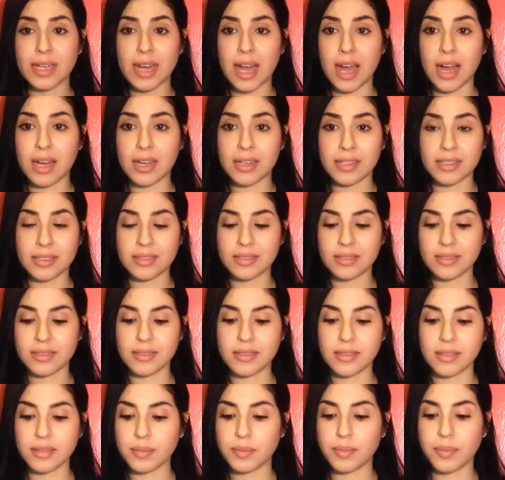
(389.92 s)
not
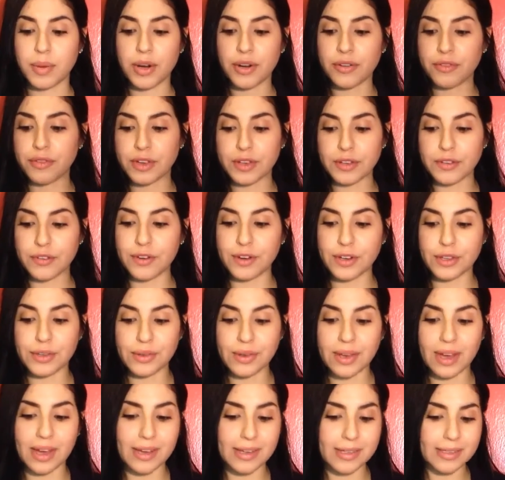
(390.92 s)
perfect for you
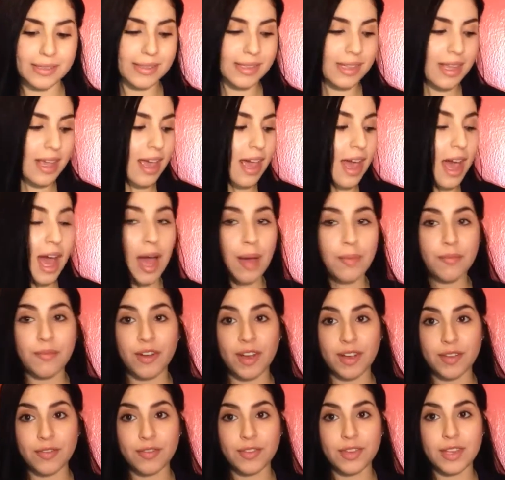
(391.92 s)
guys. I'm
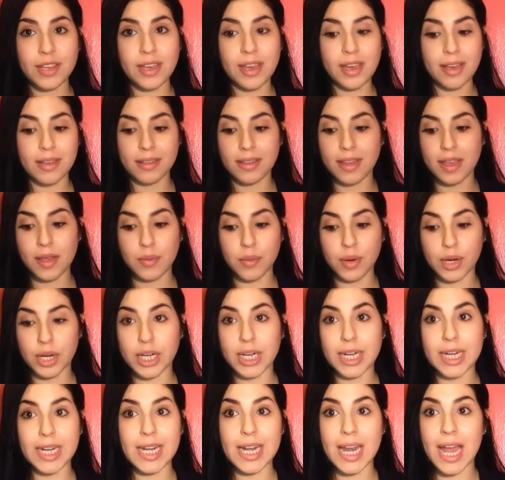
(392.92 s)
five feet, and they were
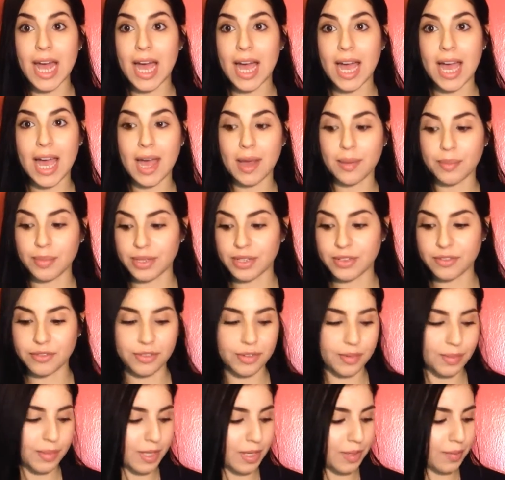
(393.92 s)
not happening
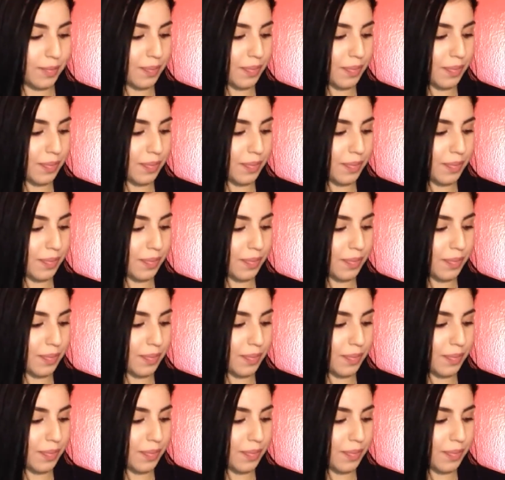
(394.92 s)
for me.